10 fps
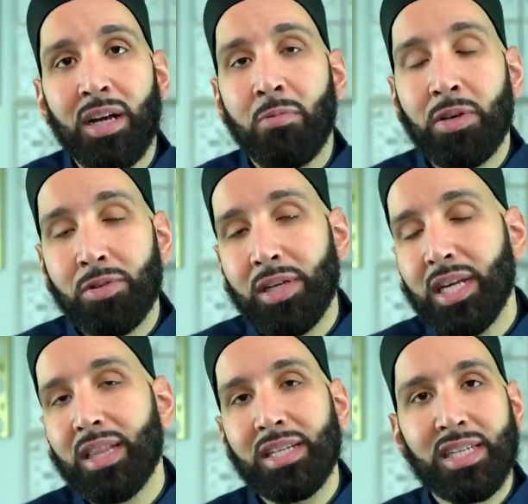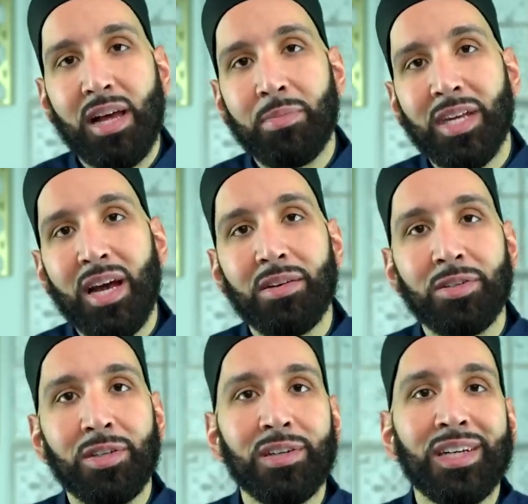When you look at the Islamic
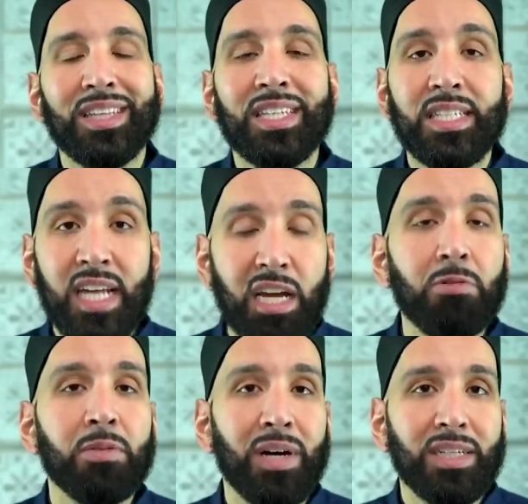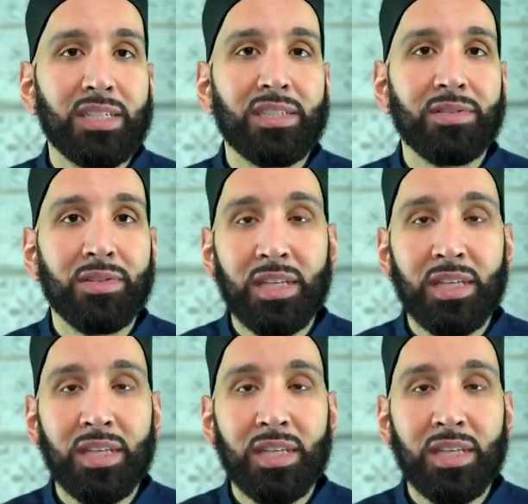calendar, the sacred months,